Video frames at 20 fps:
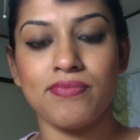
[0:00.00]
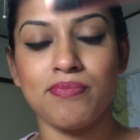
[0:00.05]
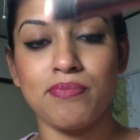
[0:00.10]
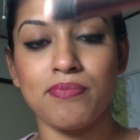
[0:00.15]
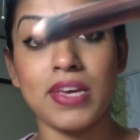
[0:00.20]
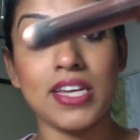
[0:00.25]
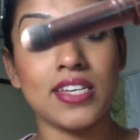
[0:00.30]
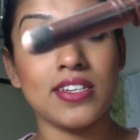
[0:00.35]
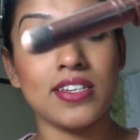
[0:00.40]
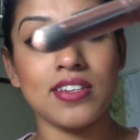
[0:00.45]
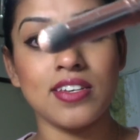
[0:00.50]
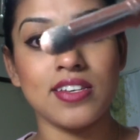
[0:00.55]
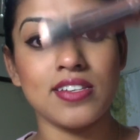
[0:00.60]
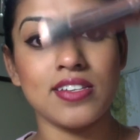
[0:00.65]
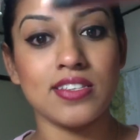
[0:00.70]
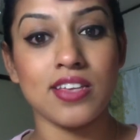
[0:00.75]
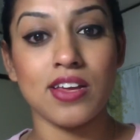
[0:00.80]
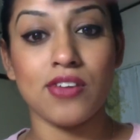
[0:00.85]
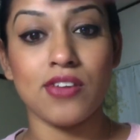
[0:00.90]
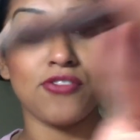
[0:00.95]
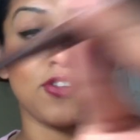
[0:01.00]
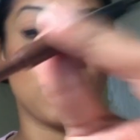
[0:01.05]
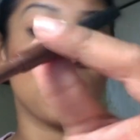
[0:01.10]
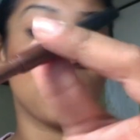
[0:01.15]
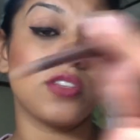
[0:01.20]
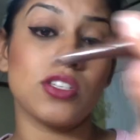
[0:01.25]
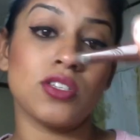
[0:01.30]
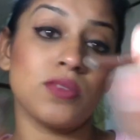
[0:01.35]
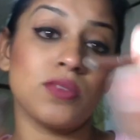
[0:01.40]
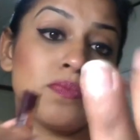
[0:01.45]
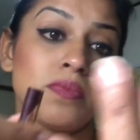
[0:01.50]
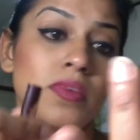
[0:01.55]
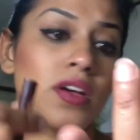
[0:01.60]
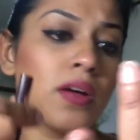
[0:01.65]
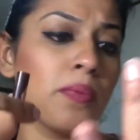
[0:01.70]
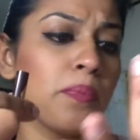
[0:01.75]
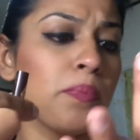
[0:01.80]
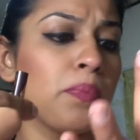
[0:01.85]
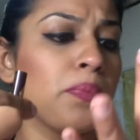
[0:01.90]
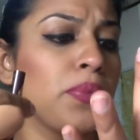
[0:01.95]
bit inside of it, which is
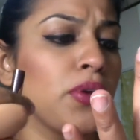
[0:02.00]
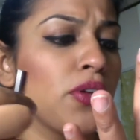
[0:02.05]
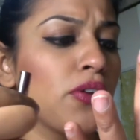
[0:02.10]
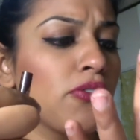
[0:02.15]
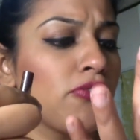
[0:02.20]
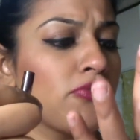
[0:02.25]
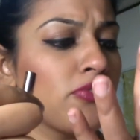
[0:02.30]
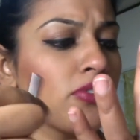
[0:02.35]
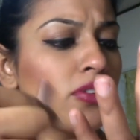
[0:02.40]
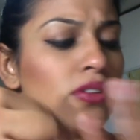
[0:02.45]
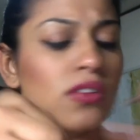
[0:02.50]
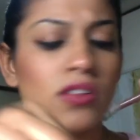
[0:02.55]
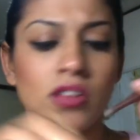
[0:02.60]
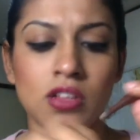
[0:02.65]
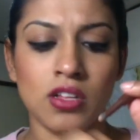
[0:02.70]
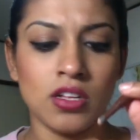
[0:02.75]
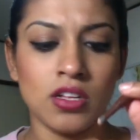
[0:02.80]
a beautiful